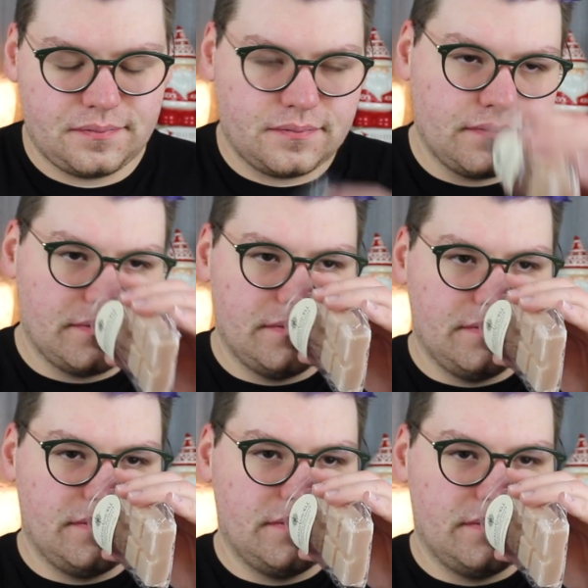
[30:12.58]

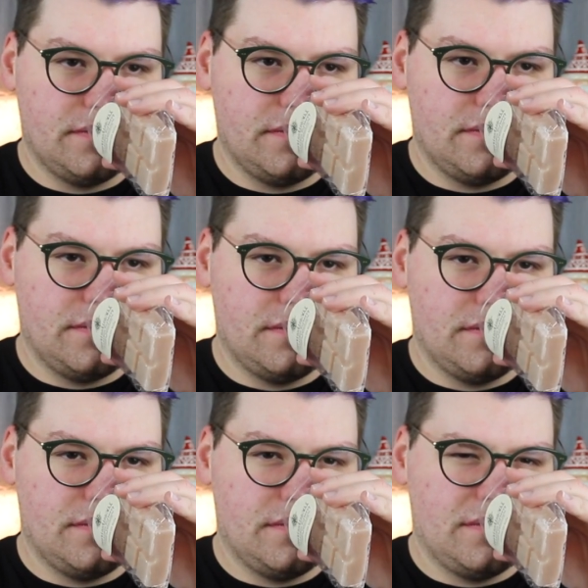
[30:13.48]

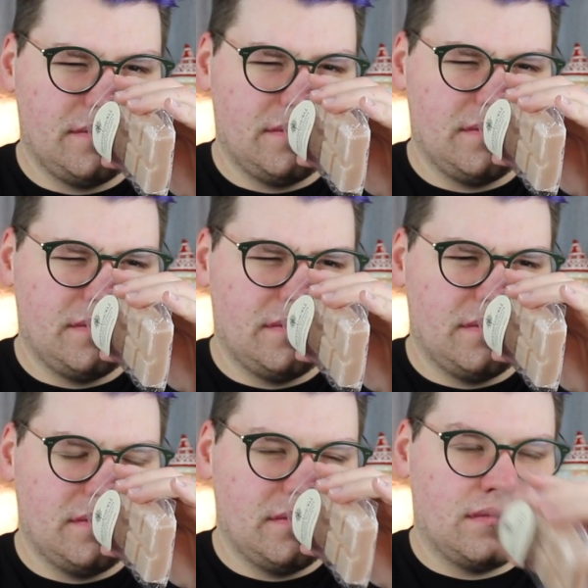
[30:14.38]

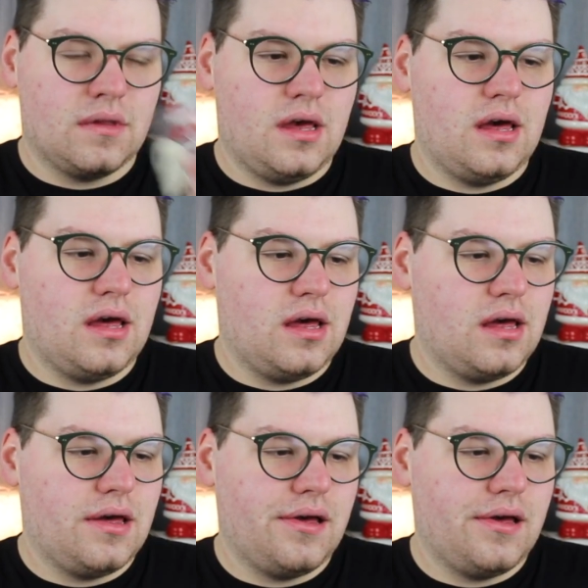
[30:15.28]
Nothing is said.